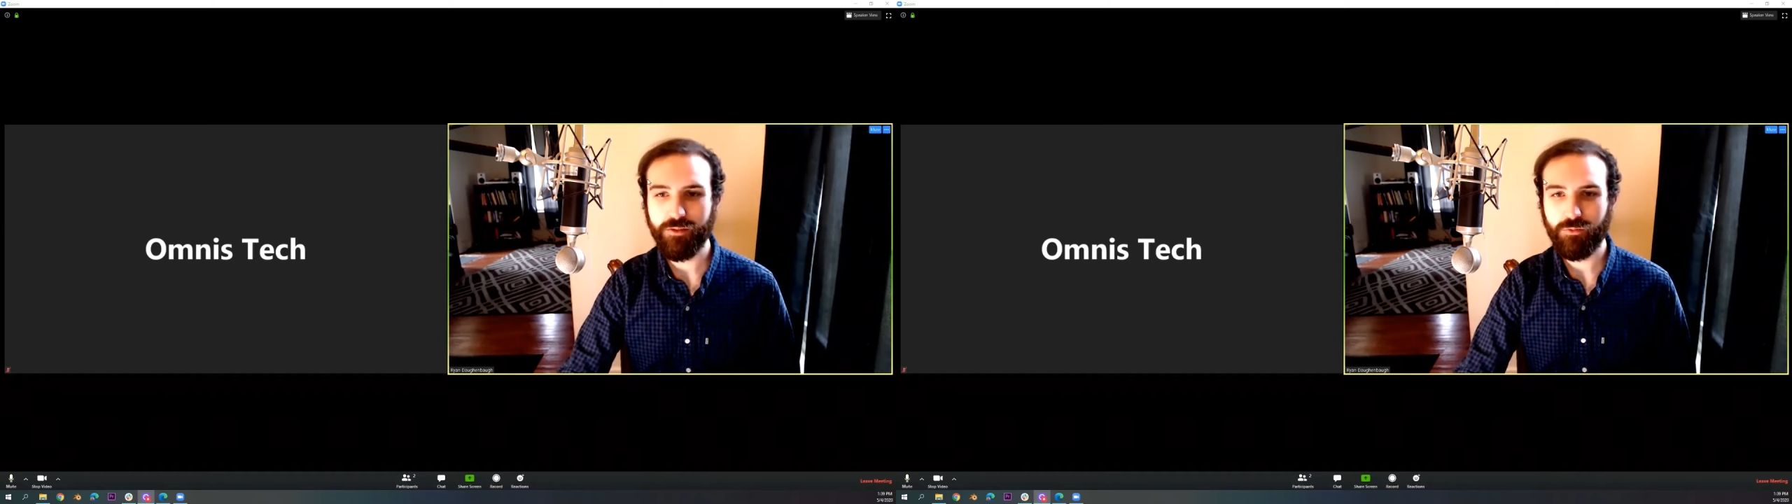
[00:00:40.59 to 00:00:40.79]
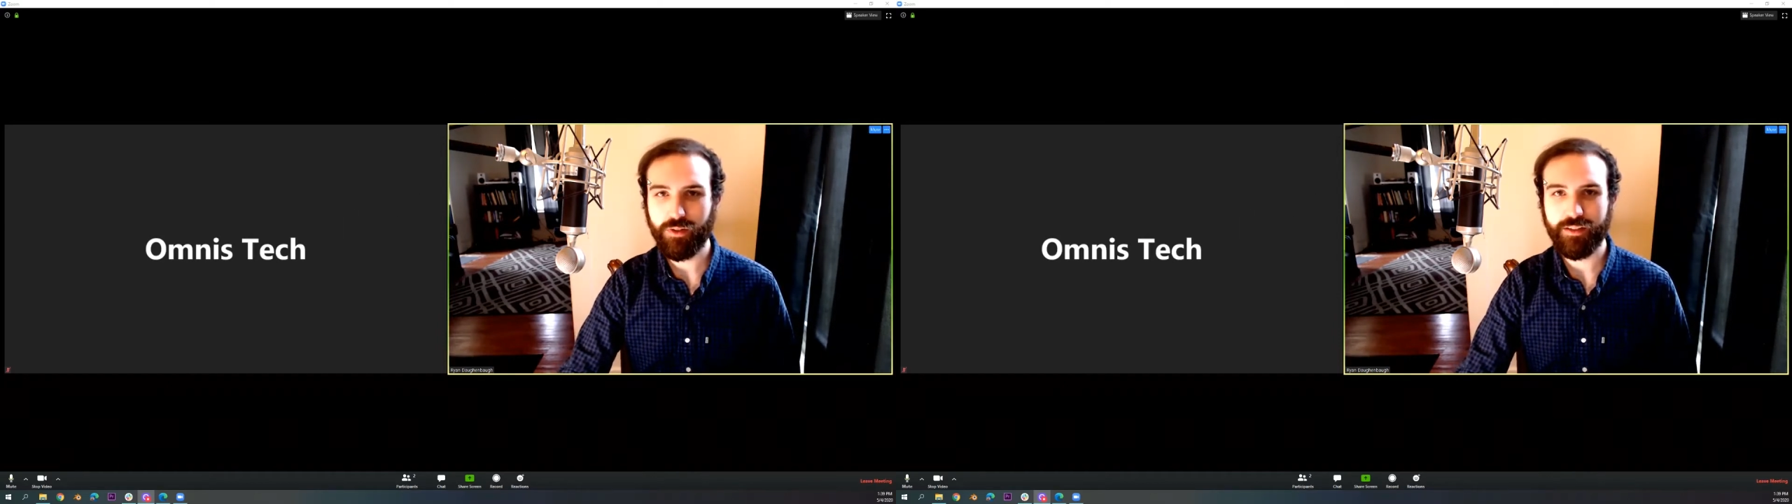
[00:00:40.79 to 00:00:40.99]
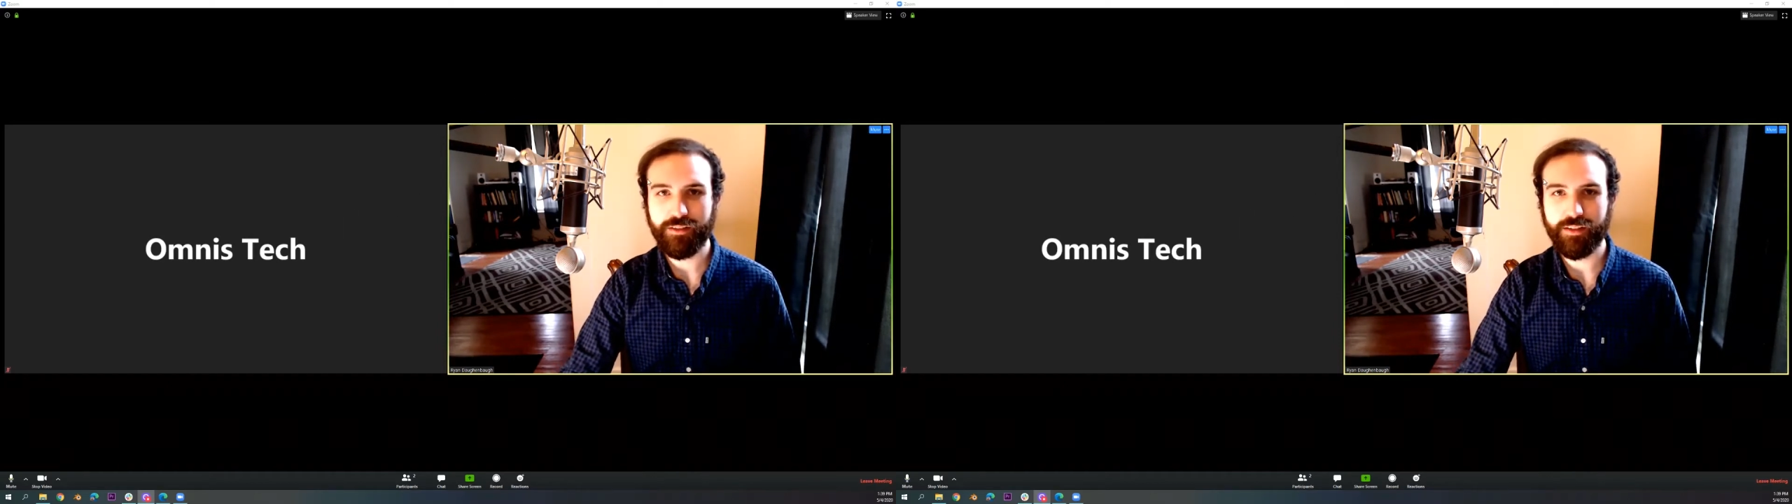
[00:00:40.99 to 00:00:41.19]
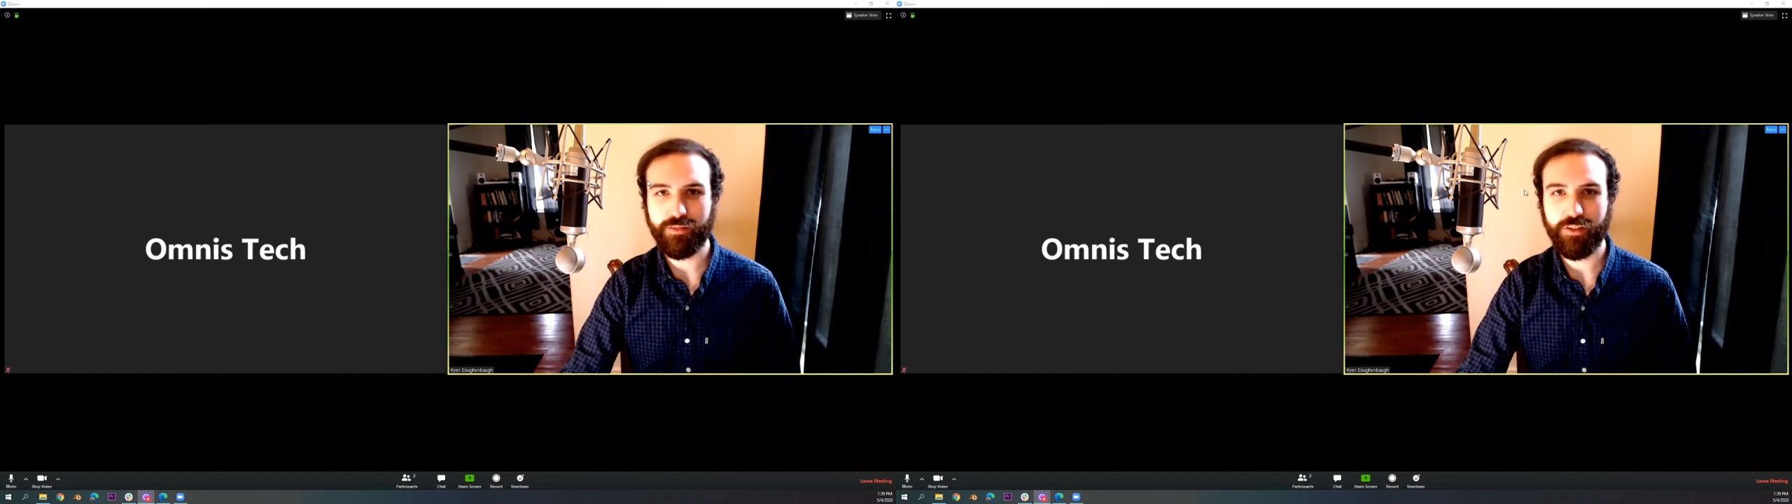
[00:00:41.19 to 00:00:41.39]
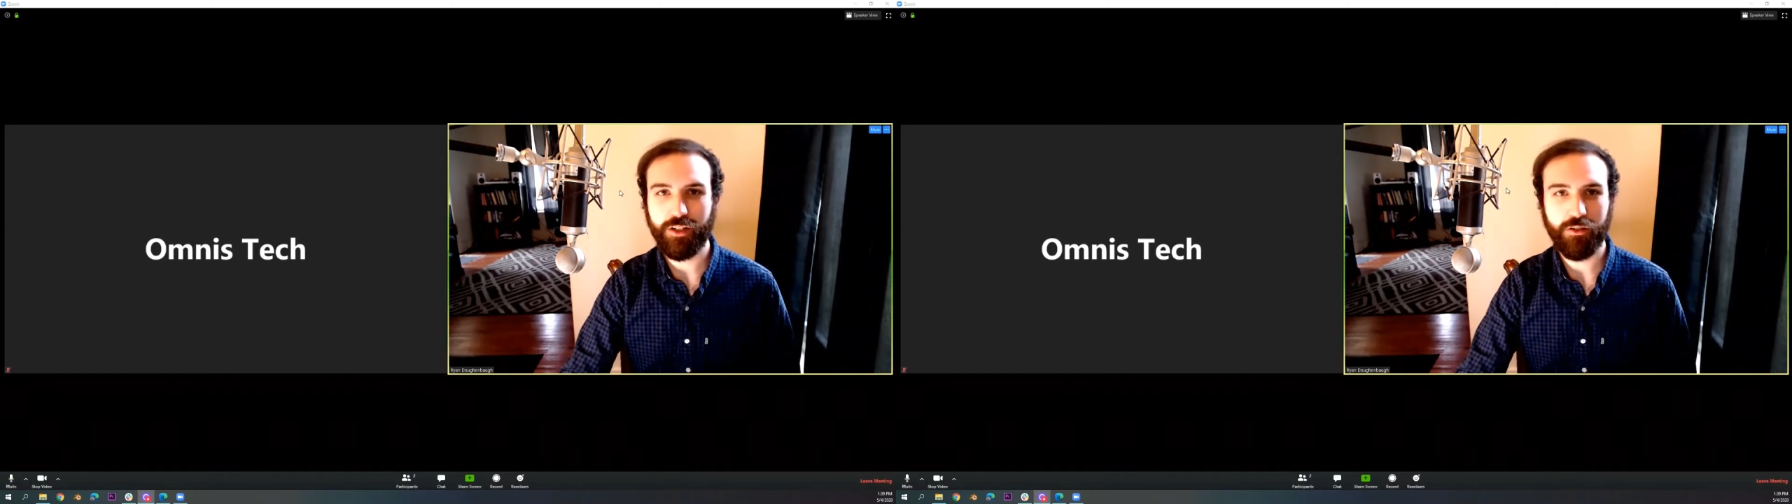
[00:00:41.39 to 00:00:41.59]
One is this
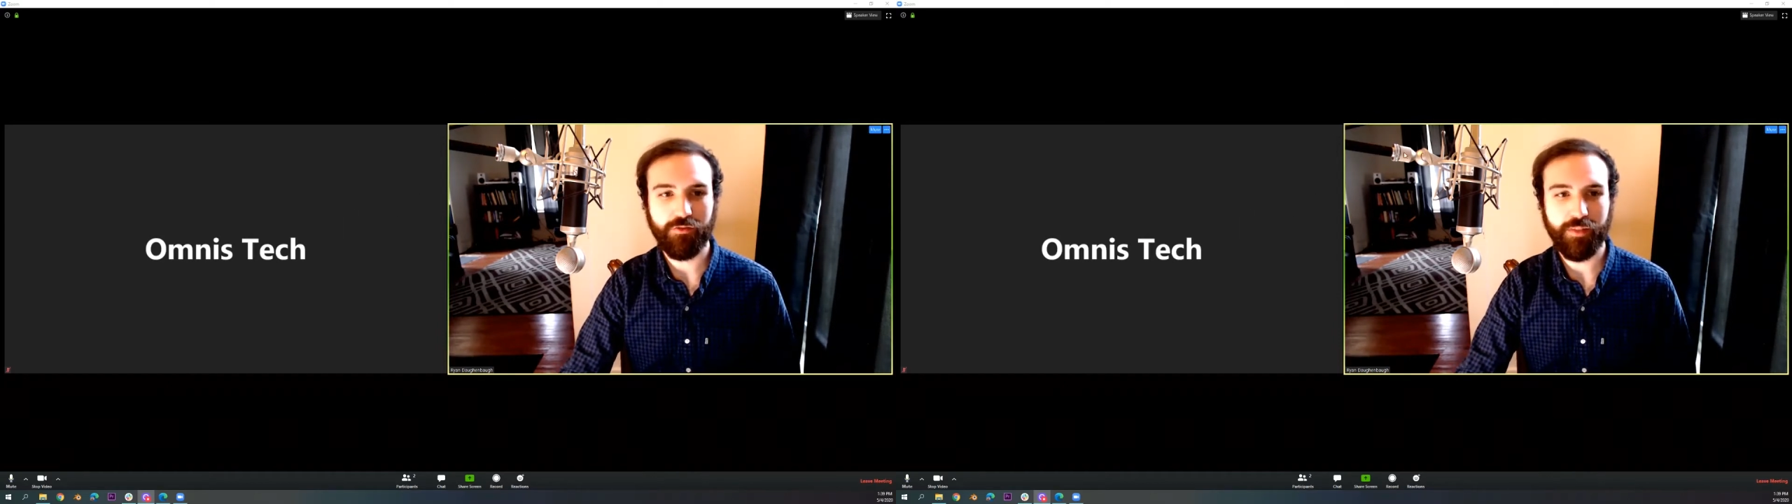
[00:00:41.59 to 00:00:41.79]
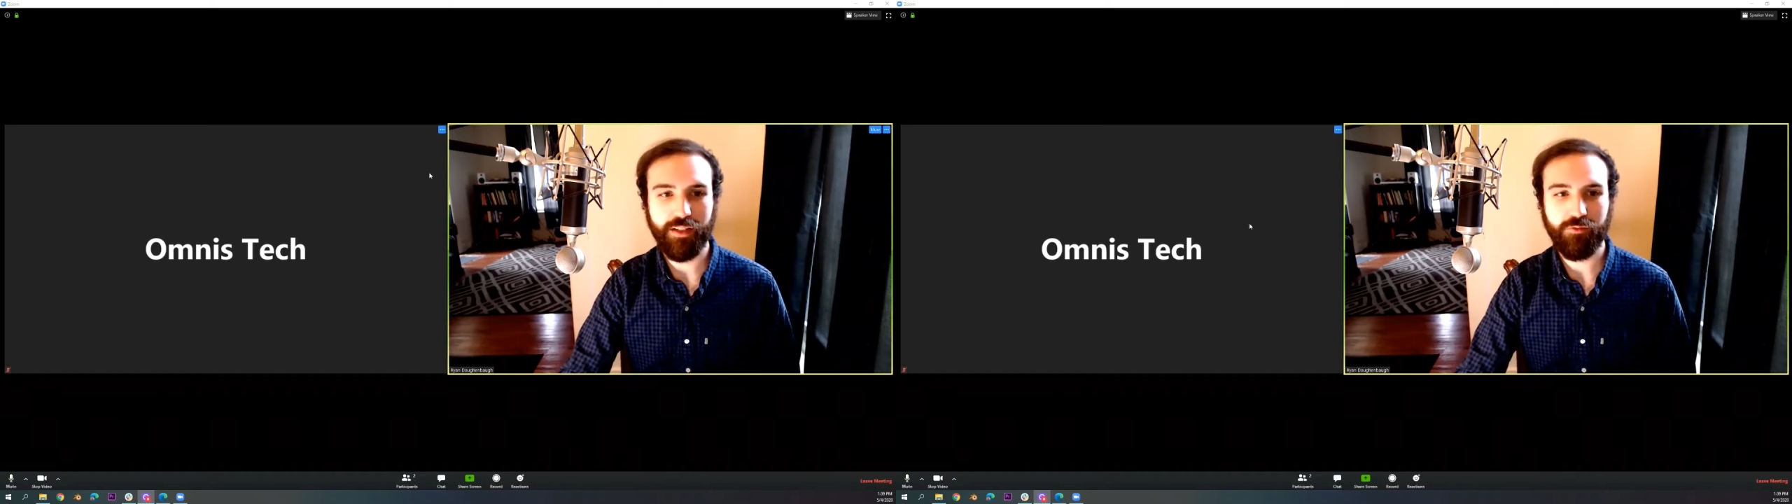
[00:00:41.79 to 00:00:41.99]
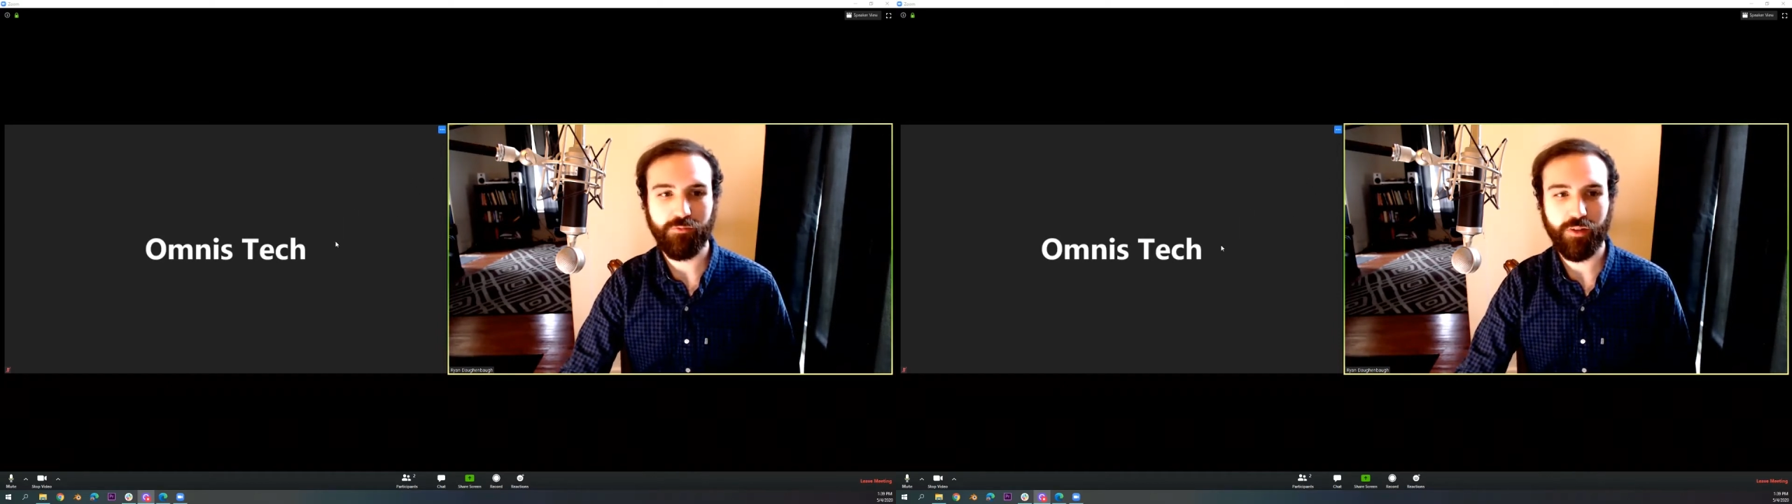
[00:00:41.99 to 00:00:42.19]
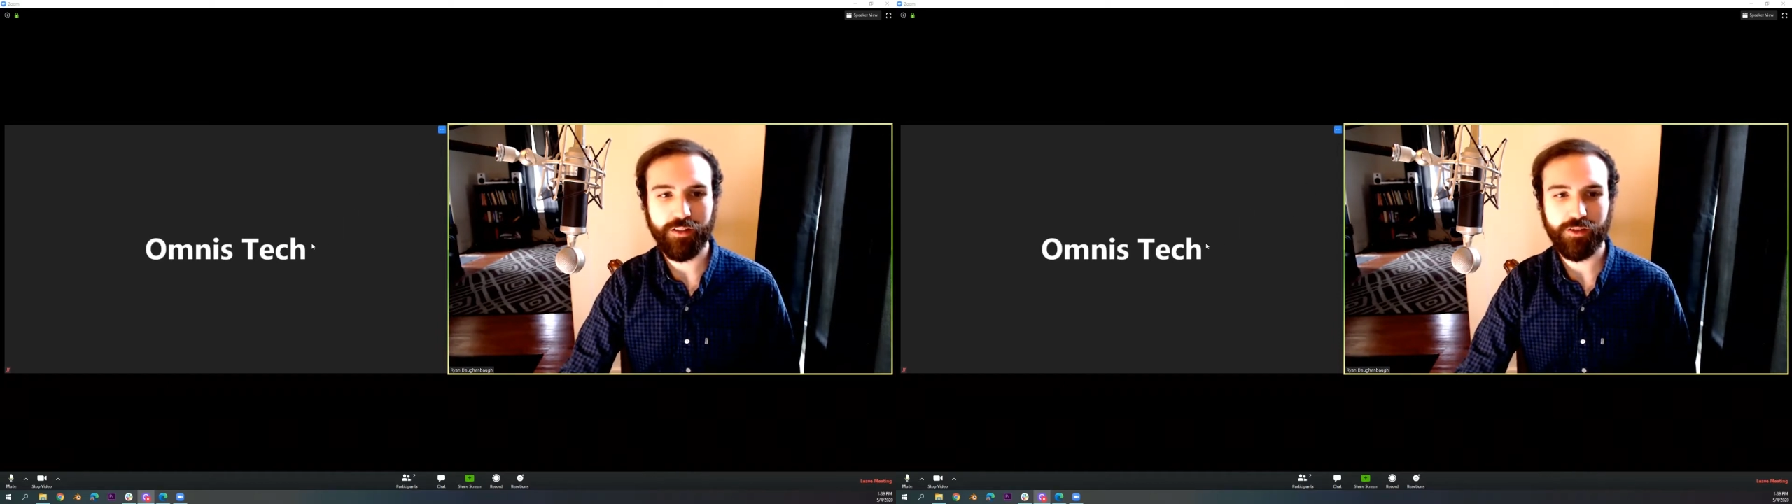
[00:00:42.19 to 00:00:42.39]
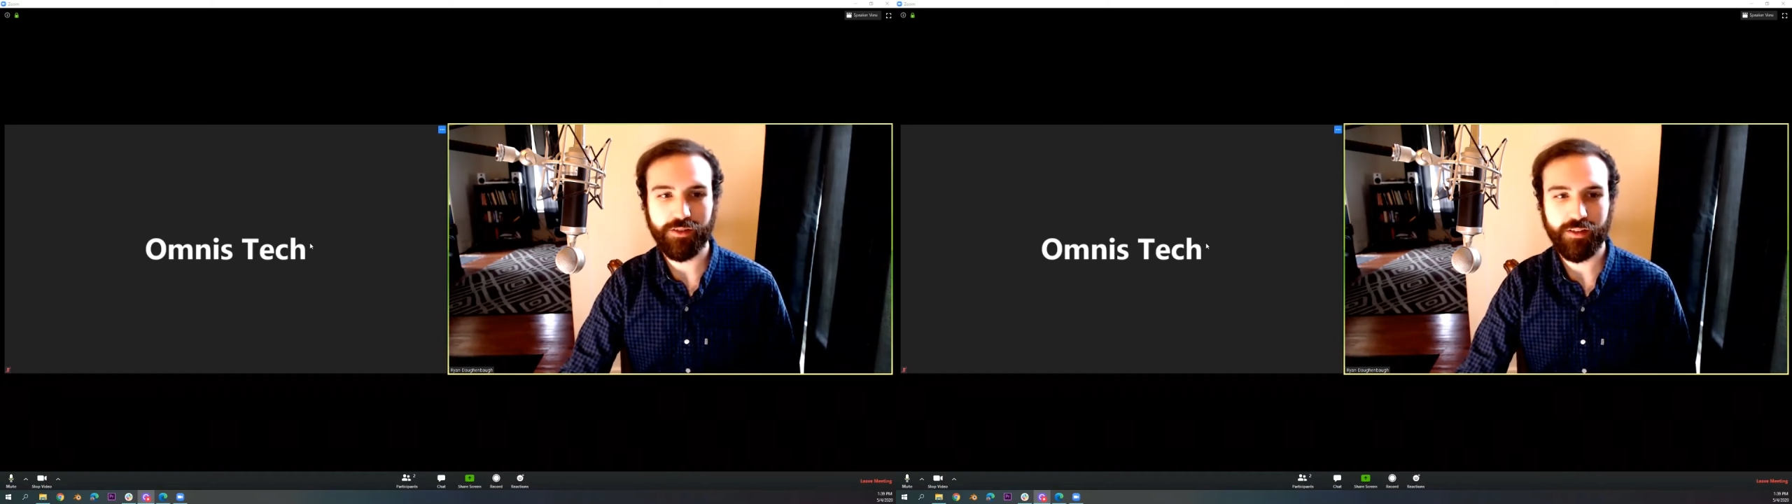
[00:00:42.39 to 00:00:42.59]
video of me and one is
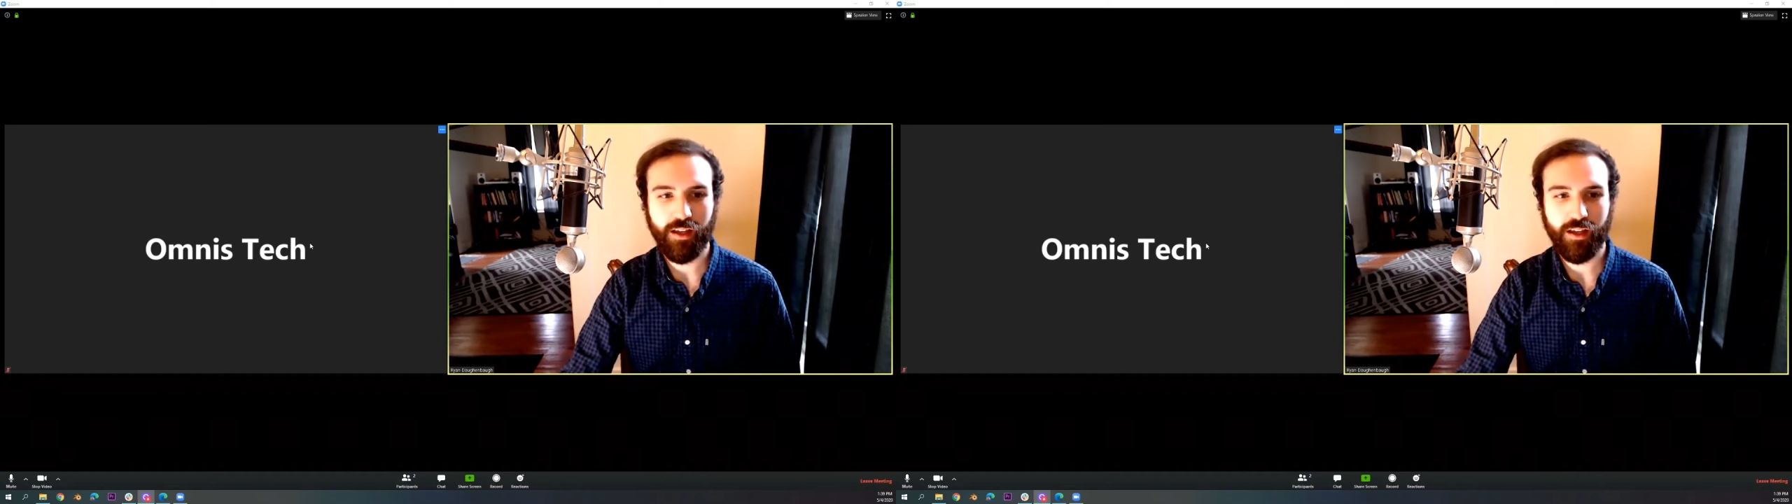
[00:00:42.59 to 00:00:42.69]
just